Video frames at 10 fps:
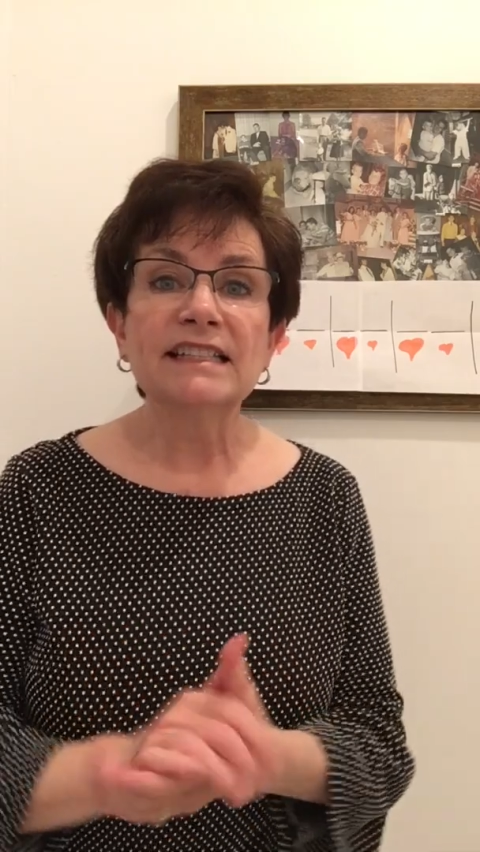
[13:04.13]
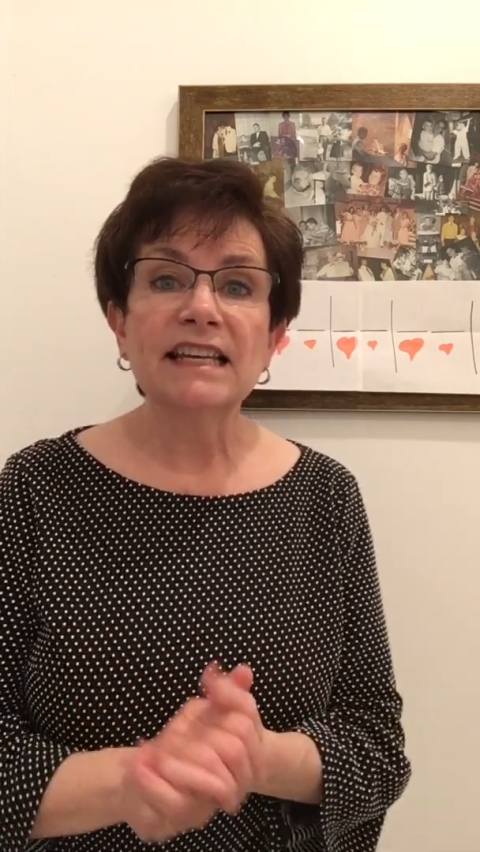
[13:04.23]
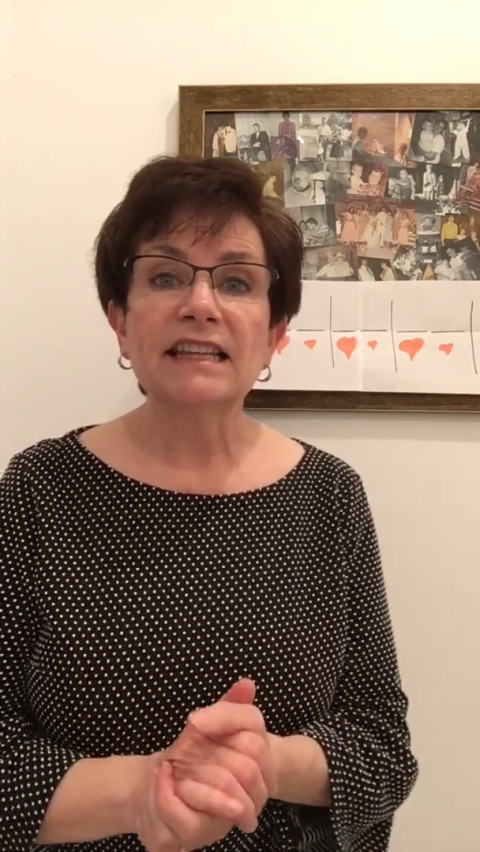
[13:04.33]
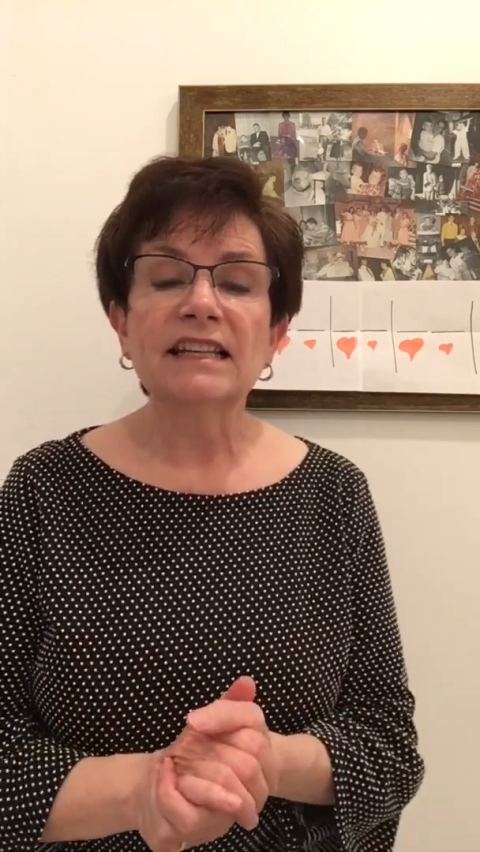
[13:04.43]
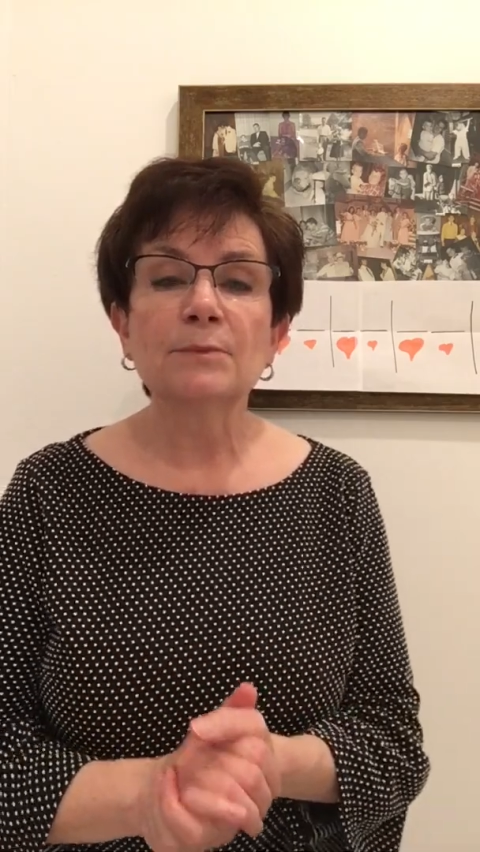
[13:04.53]

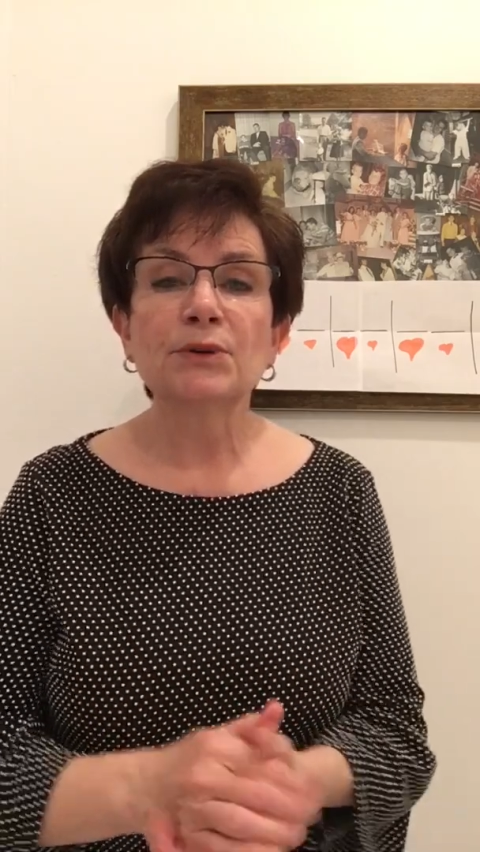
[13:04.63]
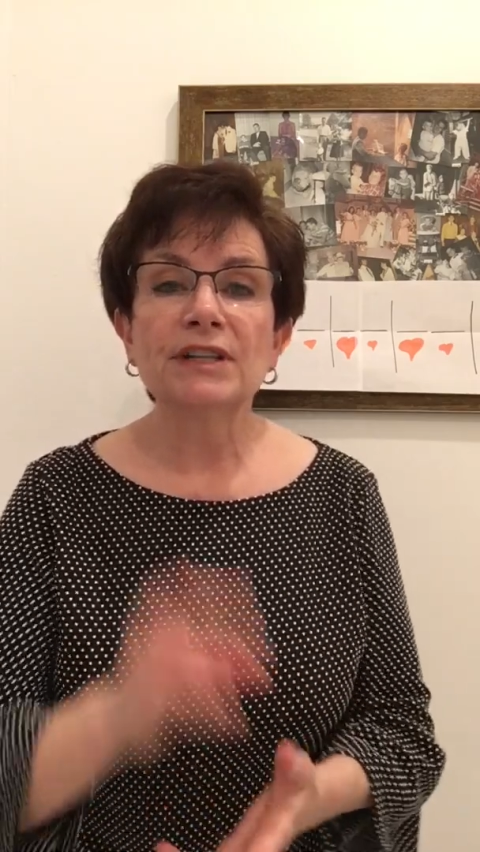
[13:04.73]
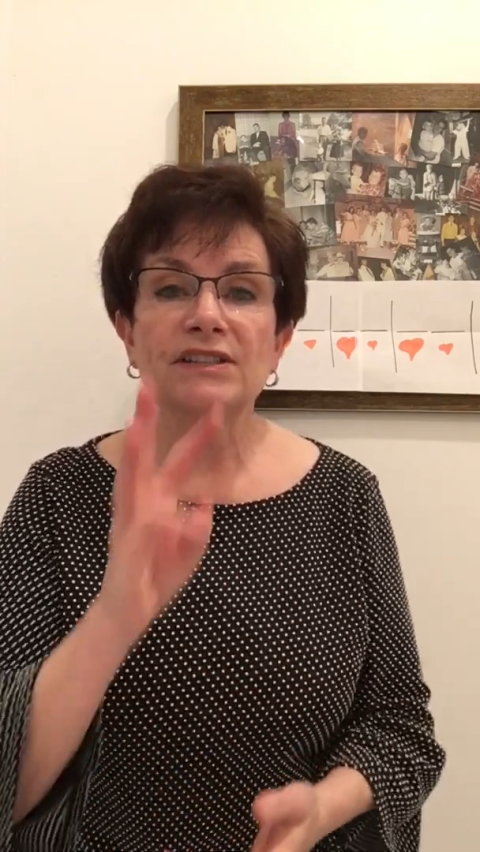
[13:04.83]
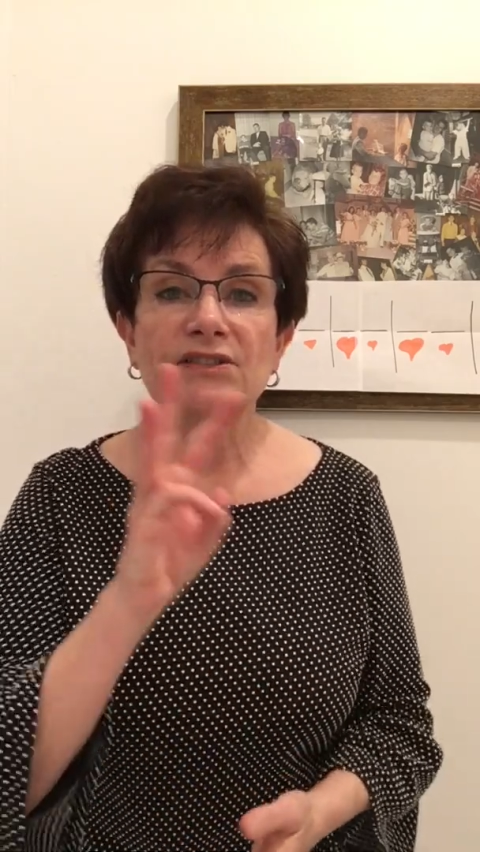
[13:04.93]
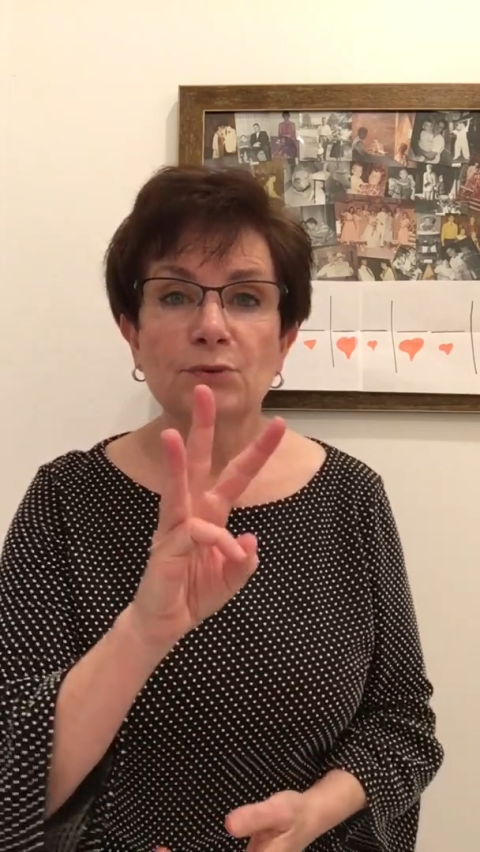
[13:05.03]
say the number
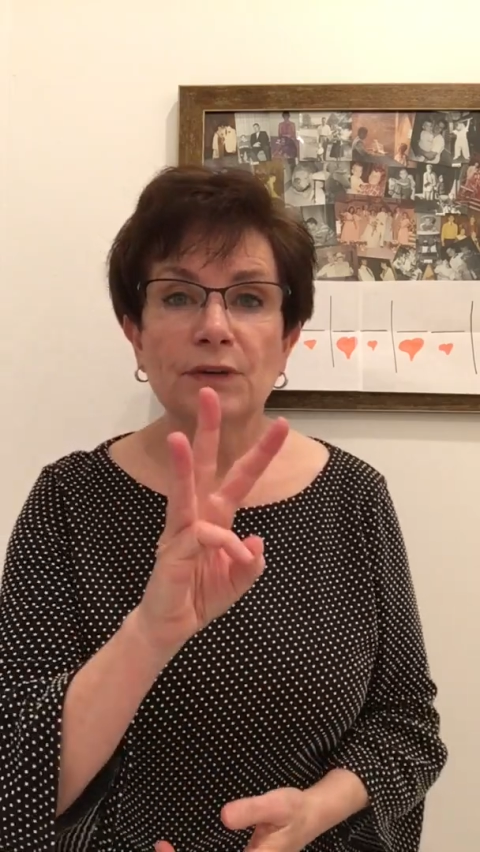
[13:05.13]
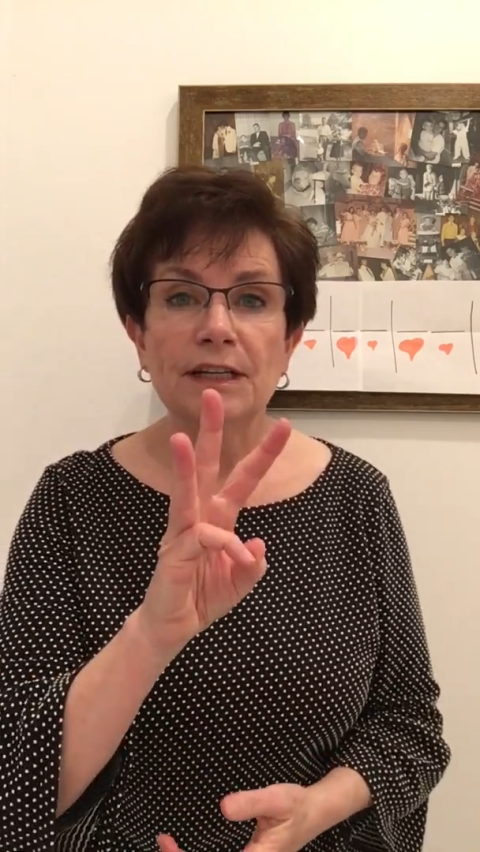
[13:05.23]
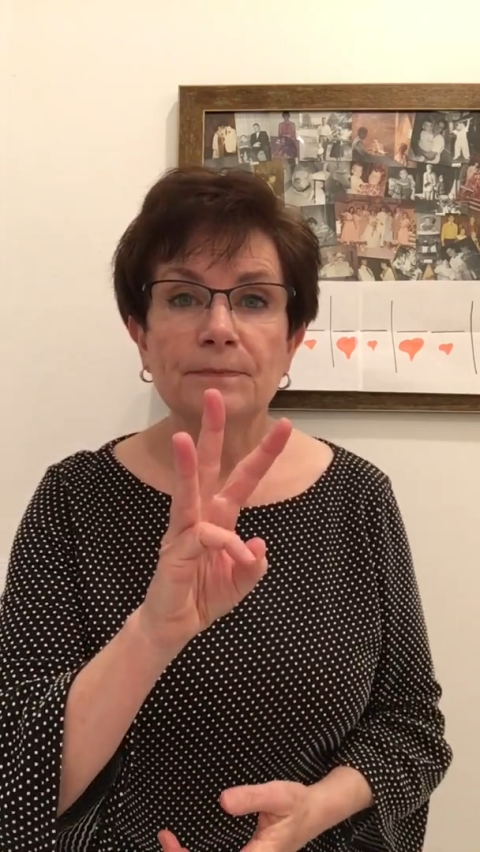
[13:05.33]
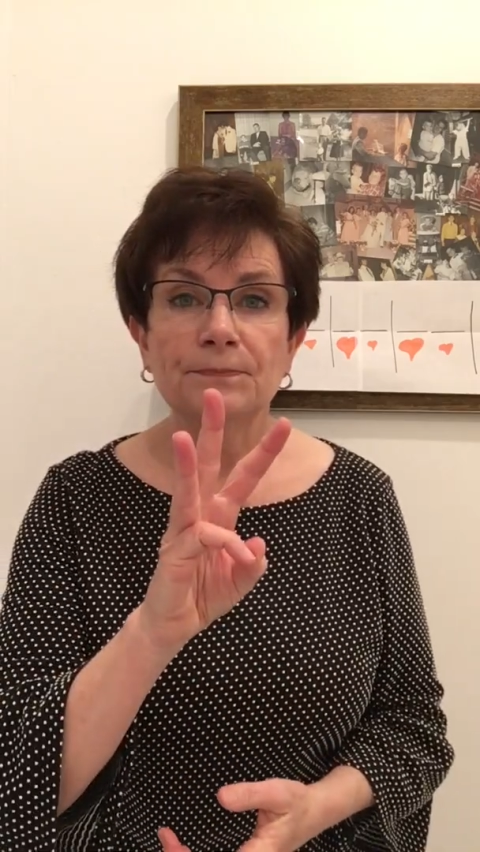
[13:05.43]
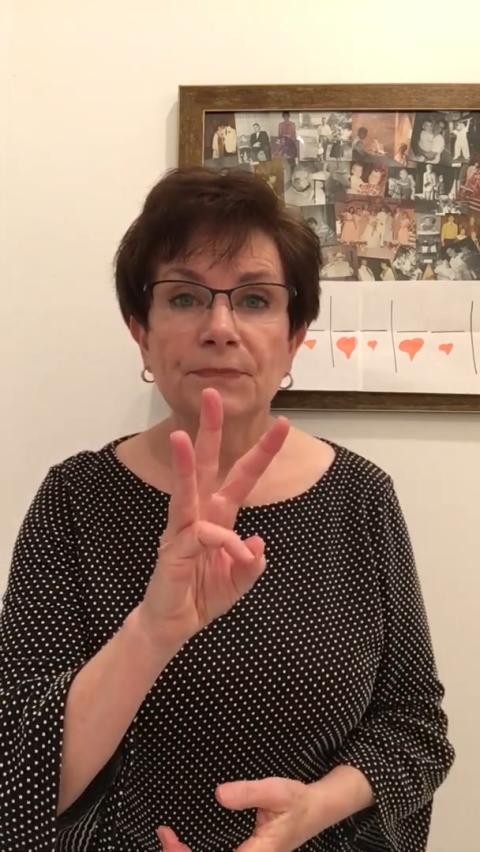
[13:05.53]
is 3.